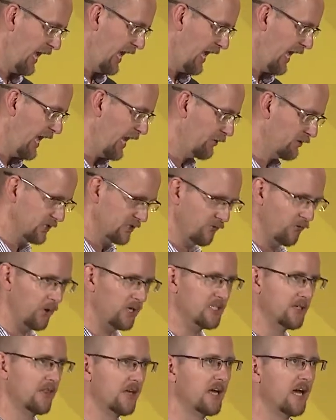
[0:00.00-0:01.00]
And it was the
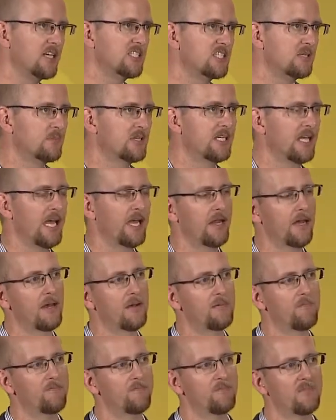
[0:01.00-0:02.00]
voice of the customer data
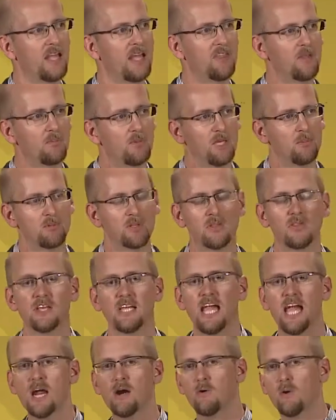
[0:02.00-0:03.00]
and the people in the
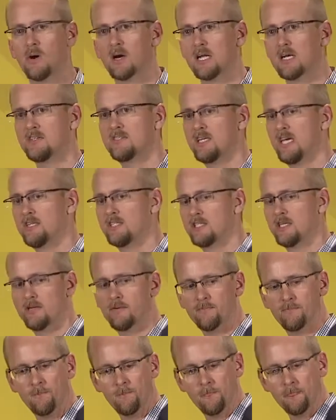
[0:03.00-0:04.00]
care organization.
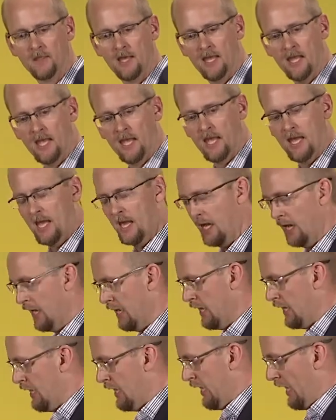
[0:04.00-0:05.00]

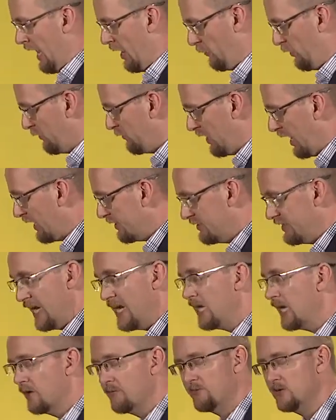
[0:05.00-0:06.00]
And we've got
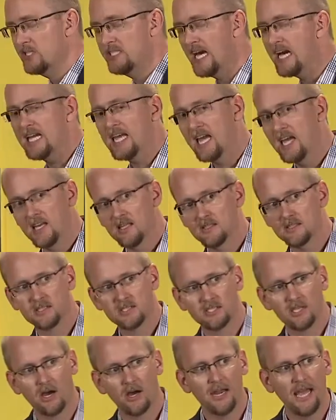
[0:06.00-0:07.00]
data for
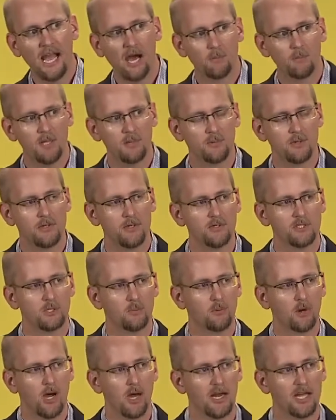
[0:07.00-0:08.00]
decades on how people use the
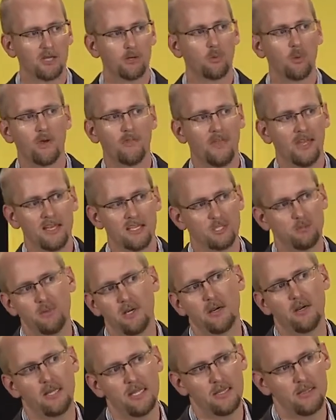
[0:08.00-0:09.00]
product or what they
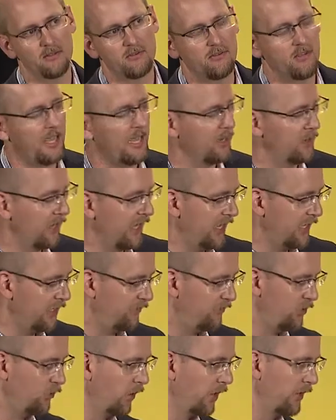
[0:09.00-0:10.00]
experience. And
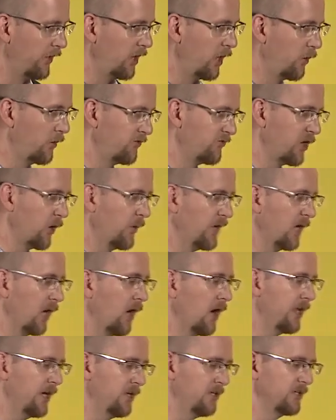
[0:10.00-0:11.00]
if you want to know what's going
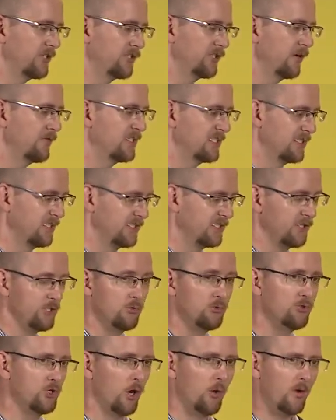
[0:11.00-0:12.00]
on in your services and
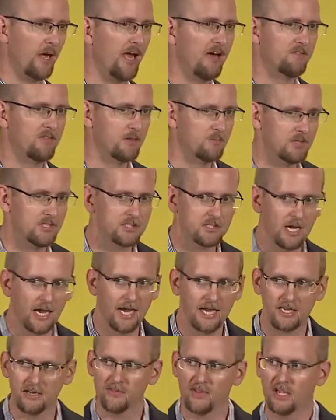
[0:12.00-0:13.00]
you don't have them
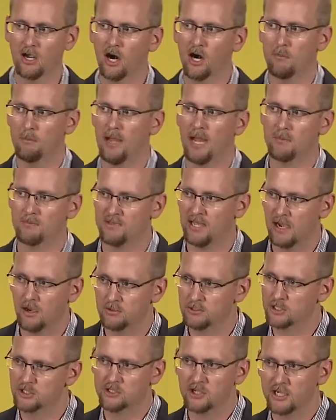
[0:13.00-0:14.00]
designed and they aren't mapped
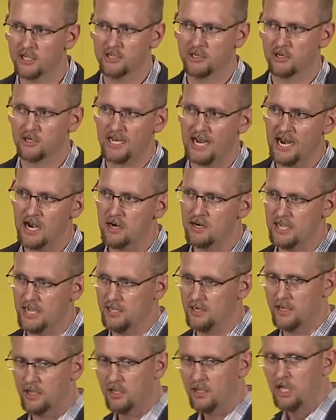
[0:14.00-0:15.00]
out, just look in your care data.